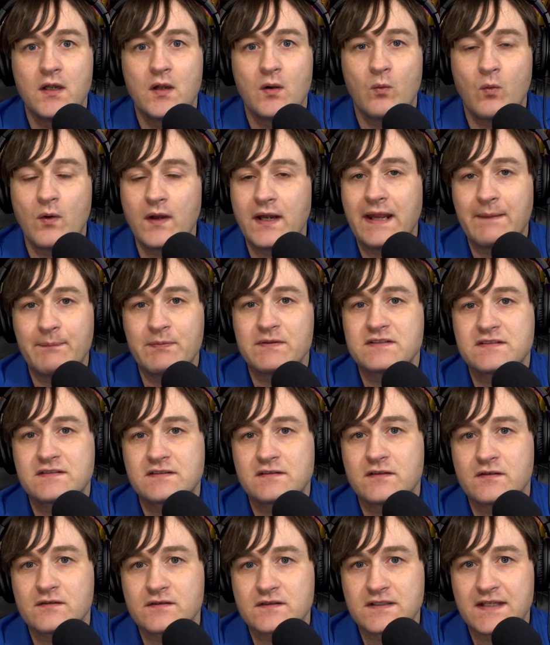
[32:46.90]
What happens to
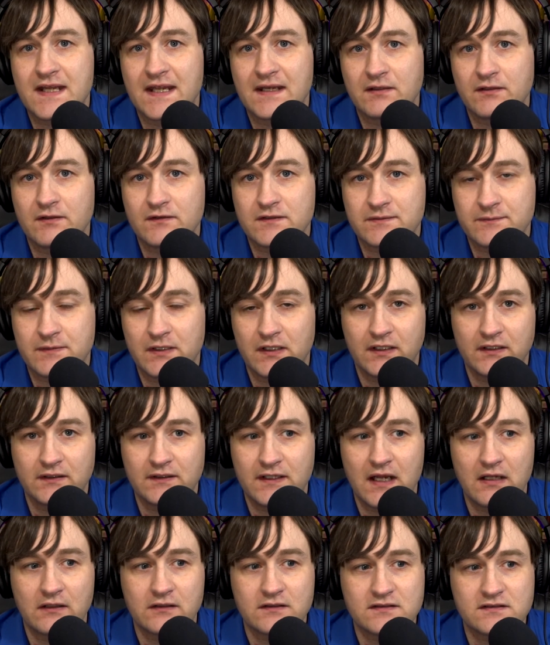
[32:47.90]
those American
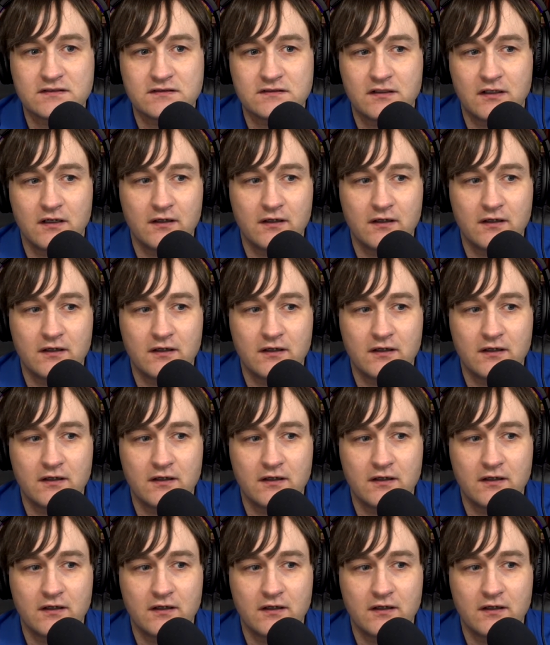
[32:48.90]
dollars?